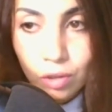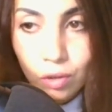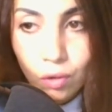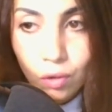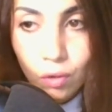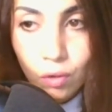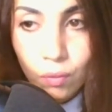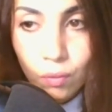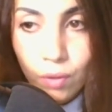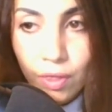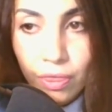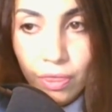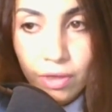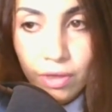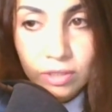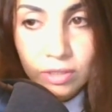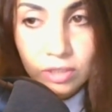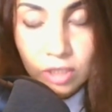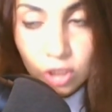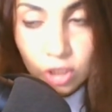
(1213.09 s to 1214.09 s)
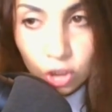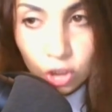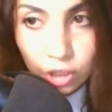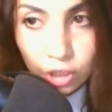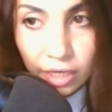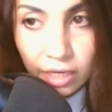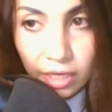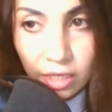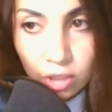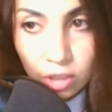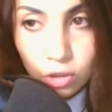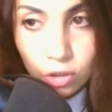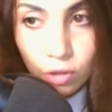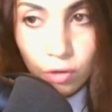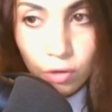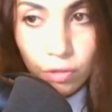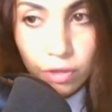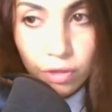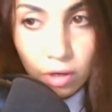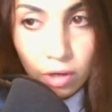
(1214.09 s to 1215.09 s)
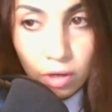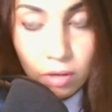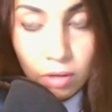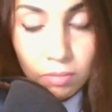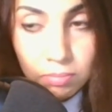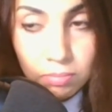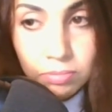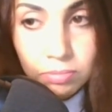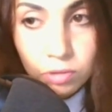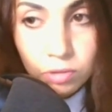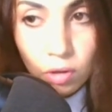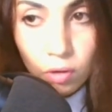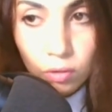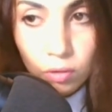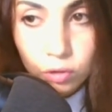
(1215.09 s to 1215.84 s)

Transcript: or when there is a change on the toggle